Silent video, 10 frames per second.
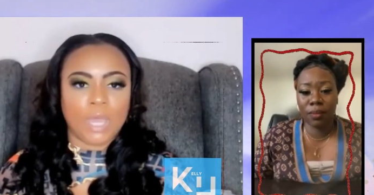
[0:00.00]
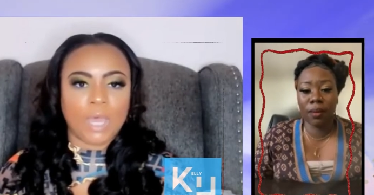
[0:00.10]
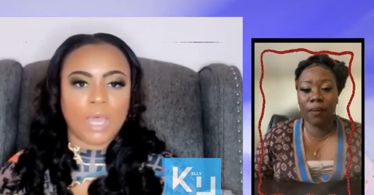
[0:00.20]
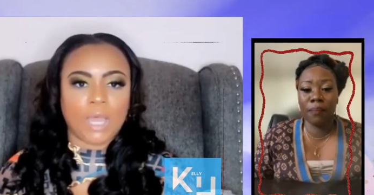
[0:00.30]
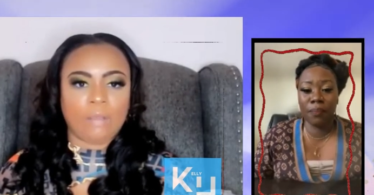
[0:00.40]

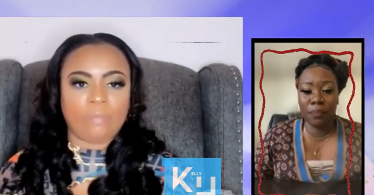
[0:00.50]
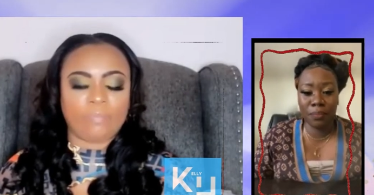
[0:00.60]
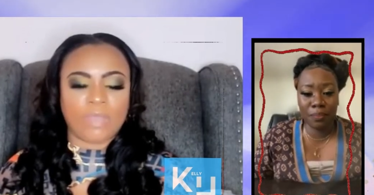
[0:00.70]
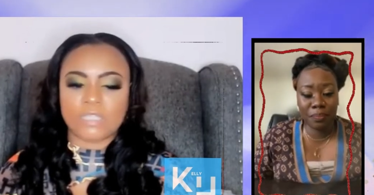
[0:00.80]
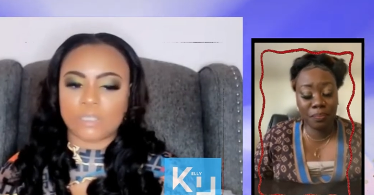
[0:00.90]
Speaker 1: Um,
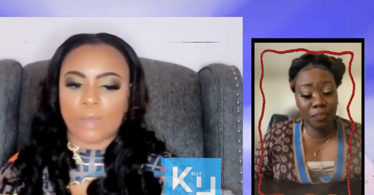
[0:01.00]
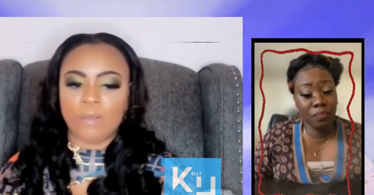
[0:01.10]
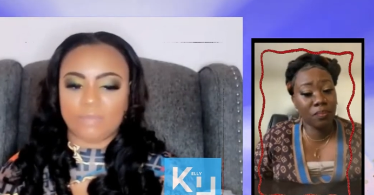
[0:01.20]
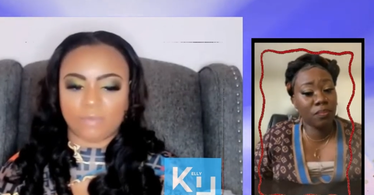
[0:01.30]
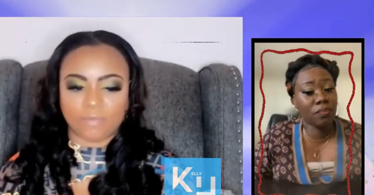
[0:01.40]
and so I'll
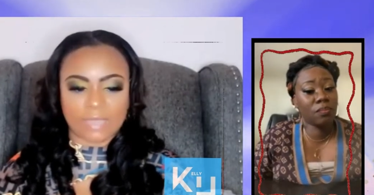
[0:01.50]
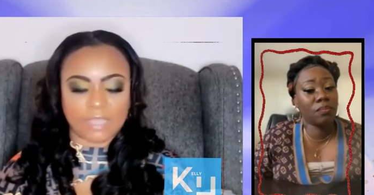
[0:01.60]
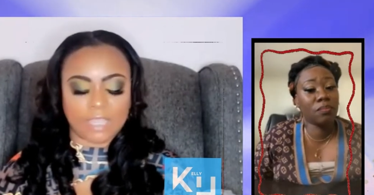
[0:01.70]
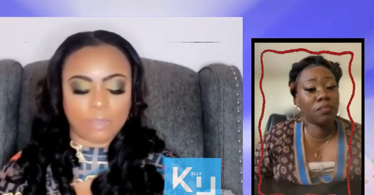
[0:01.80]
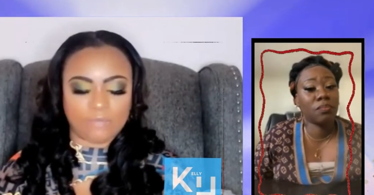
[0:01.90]
leave it right
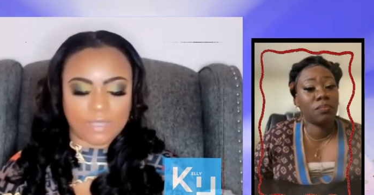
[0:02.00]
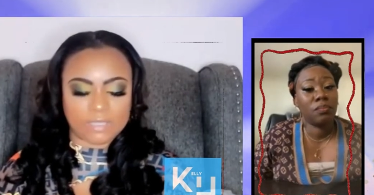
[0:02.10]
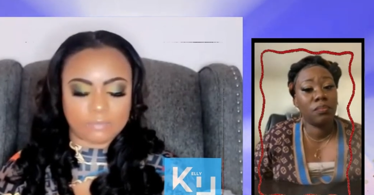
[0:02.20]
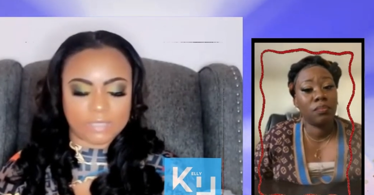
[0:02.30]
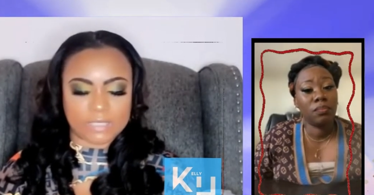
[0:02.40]
there with
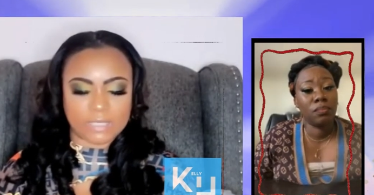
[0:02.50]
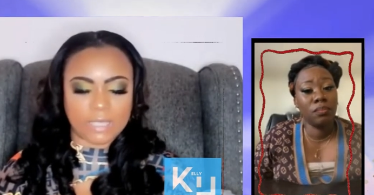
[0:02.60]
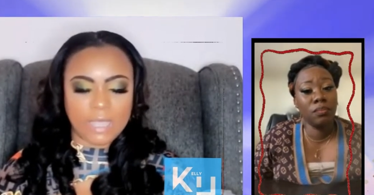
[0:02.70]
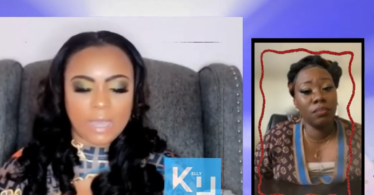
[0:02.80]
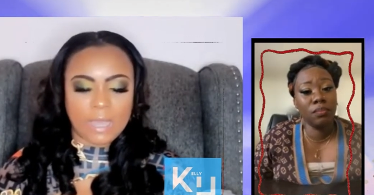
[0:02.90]

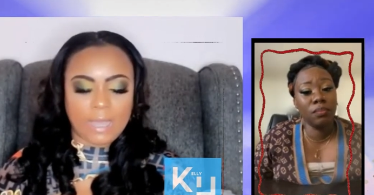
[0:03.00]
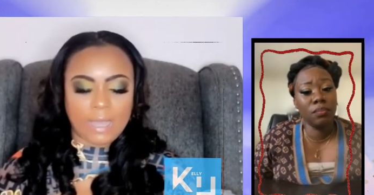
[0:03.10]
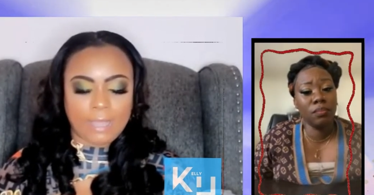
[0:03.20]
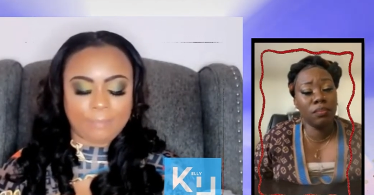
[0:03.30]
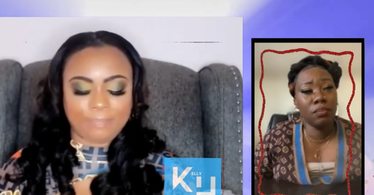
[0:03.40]
intimacy.
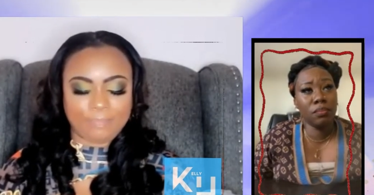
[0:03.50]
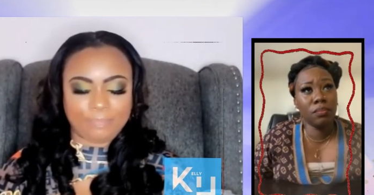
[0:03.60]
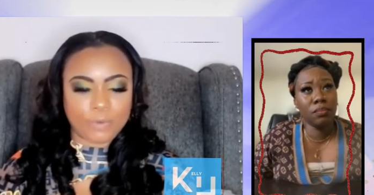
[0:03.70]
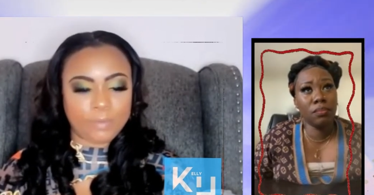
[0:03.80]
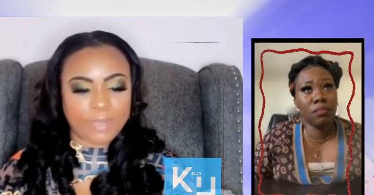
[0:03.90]
Um,
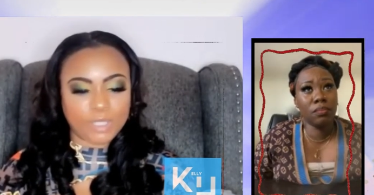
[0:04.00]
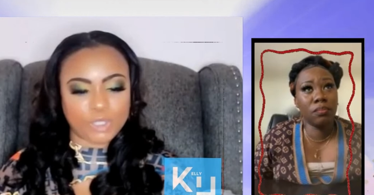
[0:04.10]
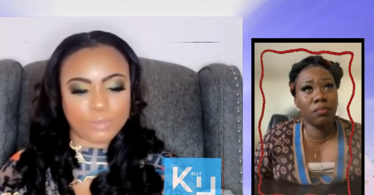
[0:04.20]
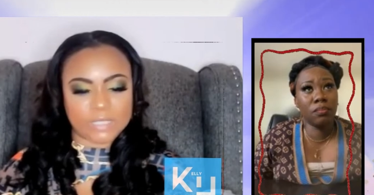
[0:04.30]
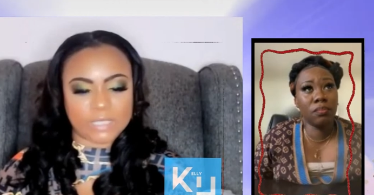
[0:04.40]
what about you,
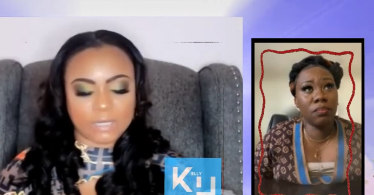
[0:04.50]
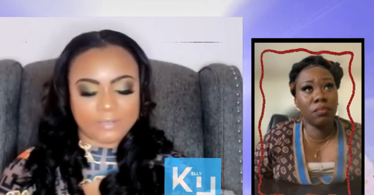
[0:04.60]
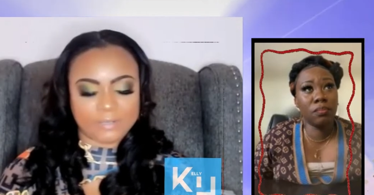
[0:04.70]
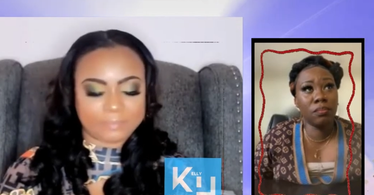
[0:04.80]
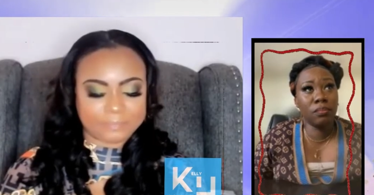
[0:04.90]
Ms.
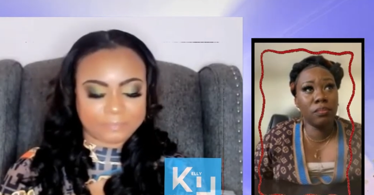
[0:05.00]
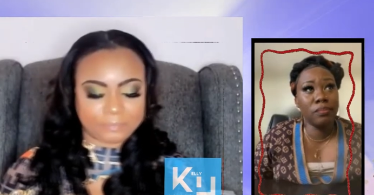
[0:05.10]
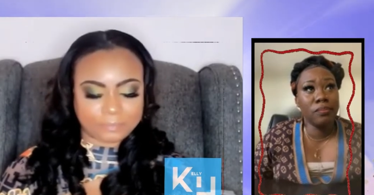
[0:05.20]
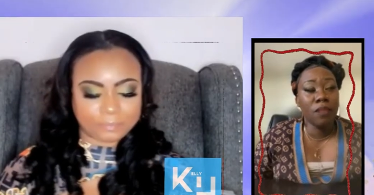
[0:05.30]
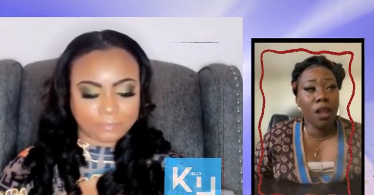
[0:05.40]
Donna?
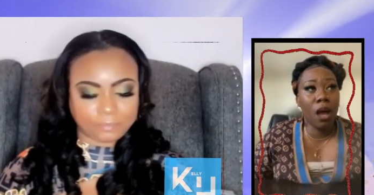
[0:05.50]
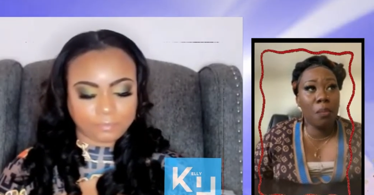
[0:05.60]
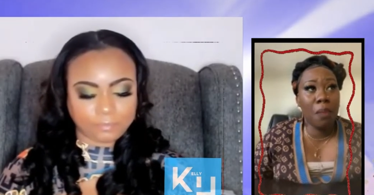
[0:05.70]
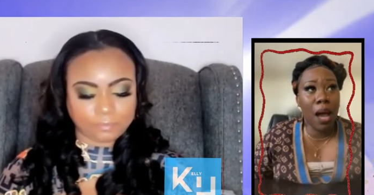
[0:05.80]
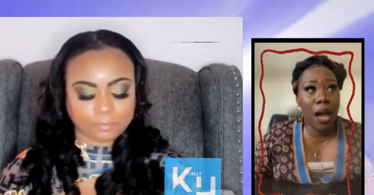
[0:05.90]

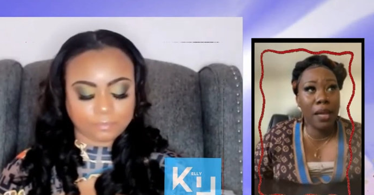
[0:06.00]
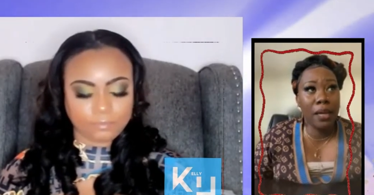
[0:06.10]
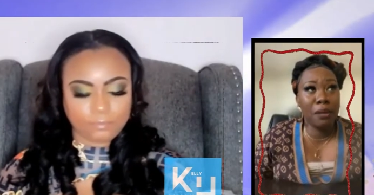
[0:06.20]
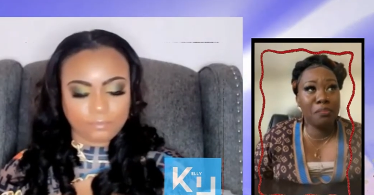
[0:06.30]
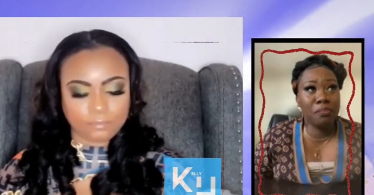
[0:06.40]
Speaker 2: Um, I
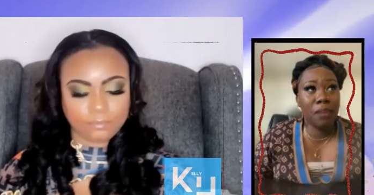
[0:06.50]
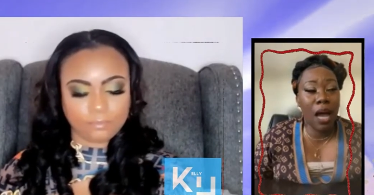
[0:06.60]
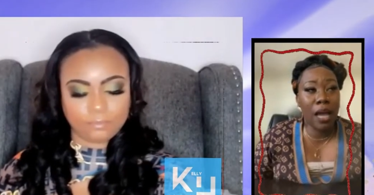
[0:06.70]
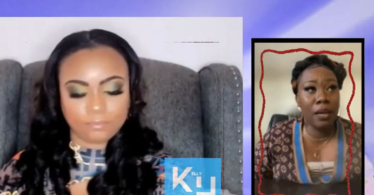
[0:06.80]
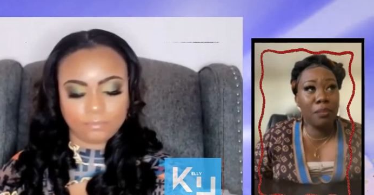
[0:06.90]
am
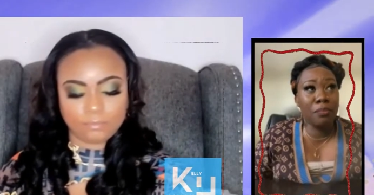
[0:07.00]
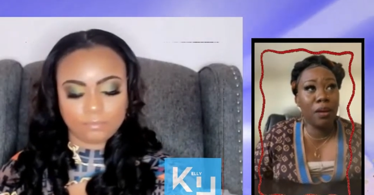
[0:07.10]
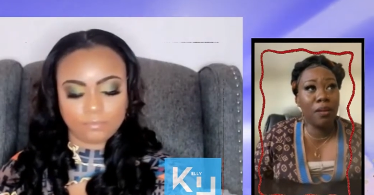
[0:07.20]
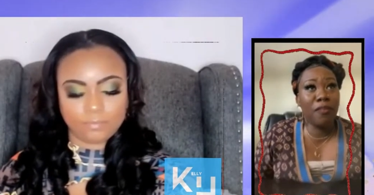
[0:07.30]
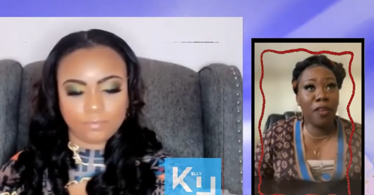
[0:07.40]
I am
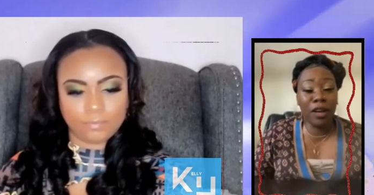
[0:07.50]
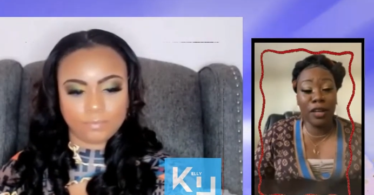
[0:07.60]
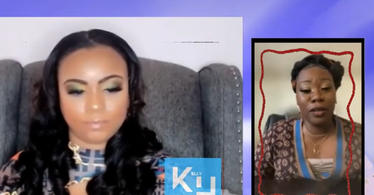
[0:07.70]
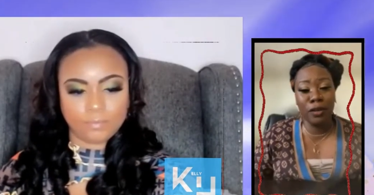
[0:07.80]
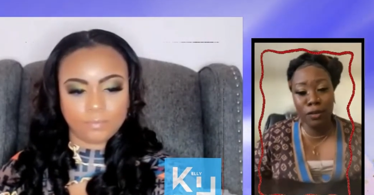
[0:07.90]
very
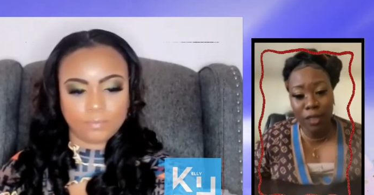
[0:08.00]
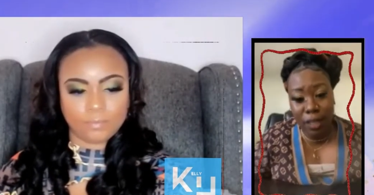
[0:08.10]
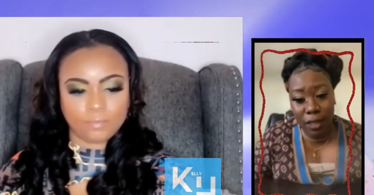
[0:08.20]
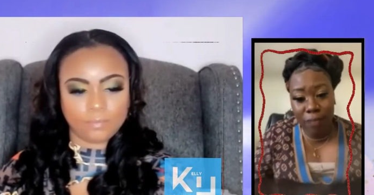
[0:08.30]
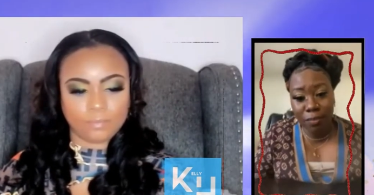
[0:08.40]
new to
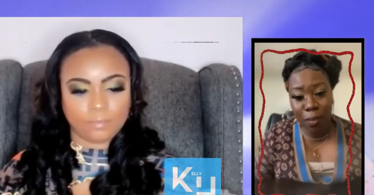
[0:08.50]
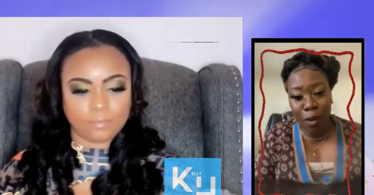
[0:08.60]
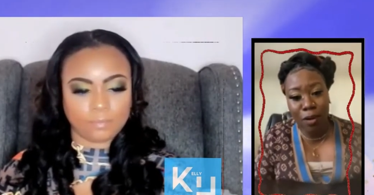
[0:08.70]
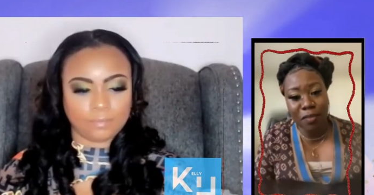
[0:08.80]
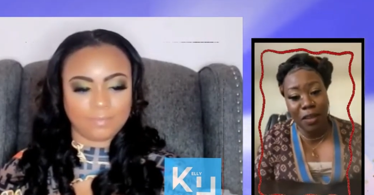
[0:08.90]
the
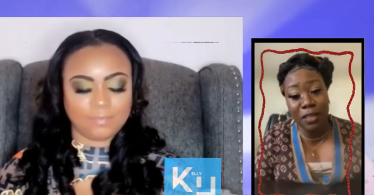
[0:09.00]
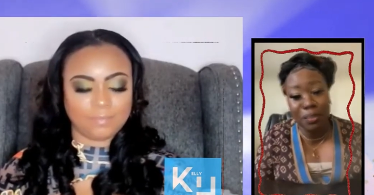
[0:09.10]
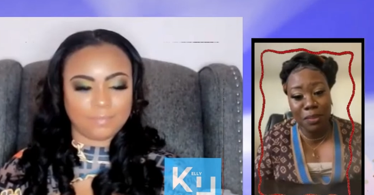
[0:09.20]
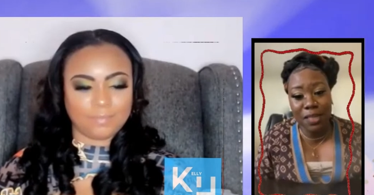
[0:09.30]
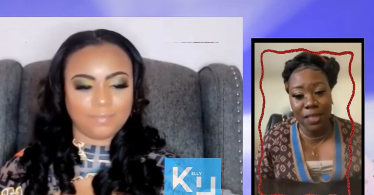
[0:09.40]
world of
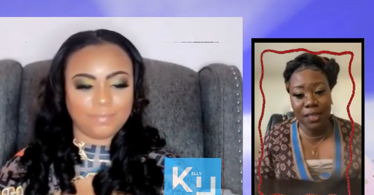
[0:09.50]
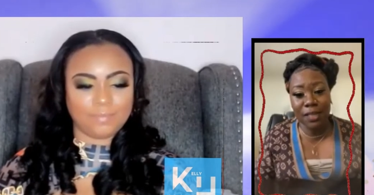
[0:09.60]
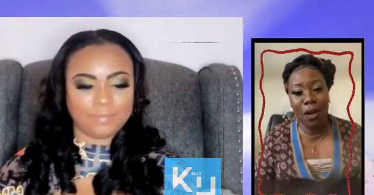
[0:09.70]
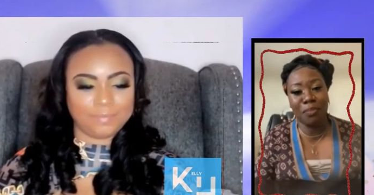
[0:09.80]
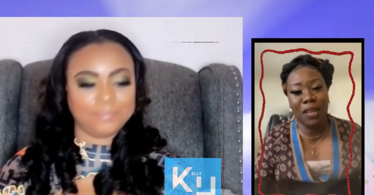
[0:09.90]
intimacy,
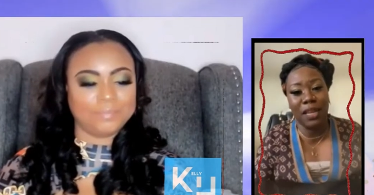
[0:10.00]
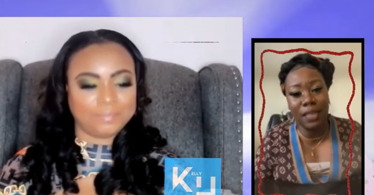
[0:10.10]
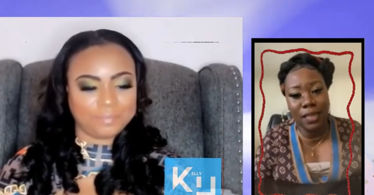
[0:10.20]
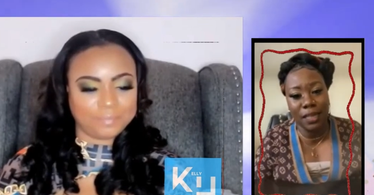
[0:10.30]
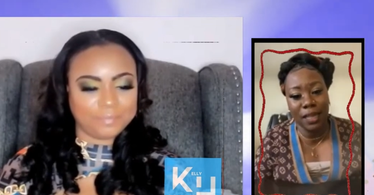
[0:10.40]
so I'm glad
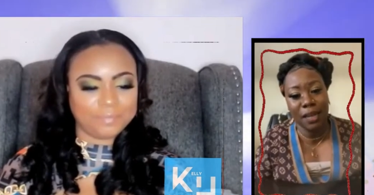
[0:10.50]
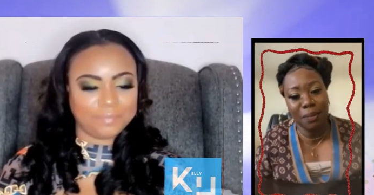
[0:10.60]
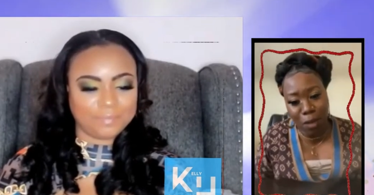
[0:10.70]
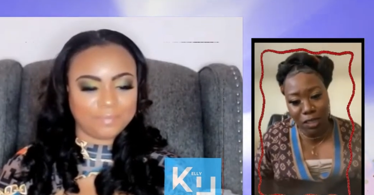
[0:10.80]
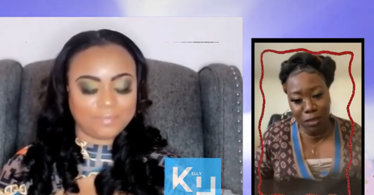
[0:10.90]
that that
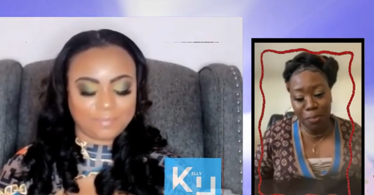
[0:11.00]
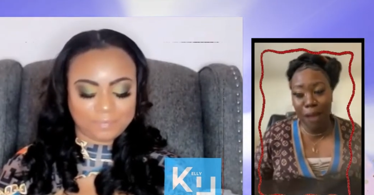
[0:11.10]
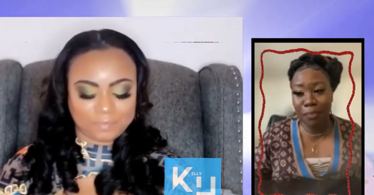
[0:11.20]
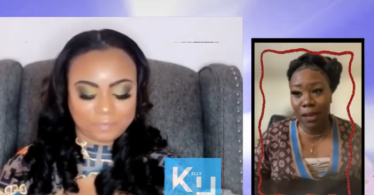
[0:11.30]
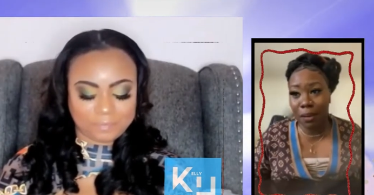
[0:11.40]
question popped